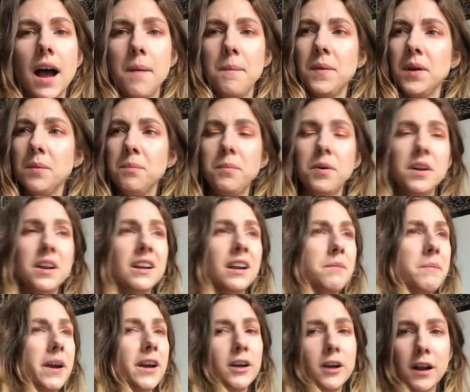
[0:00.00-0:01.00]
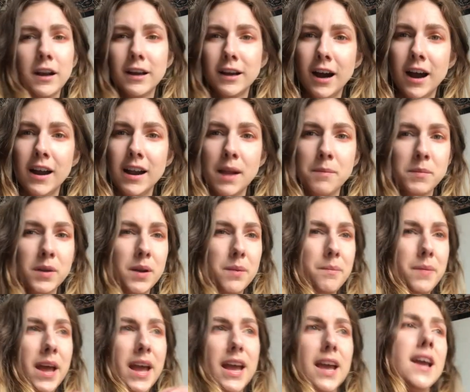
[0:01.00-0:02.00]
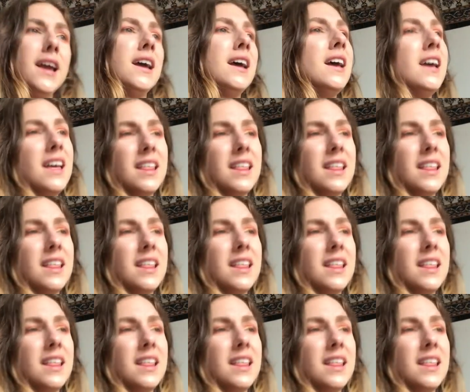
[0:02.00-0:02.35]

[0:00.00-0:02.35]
I'm gonna put it on my credit card, I'm gonna pay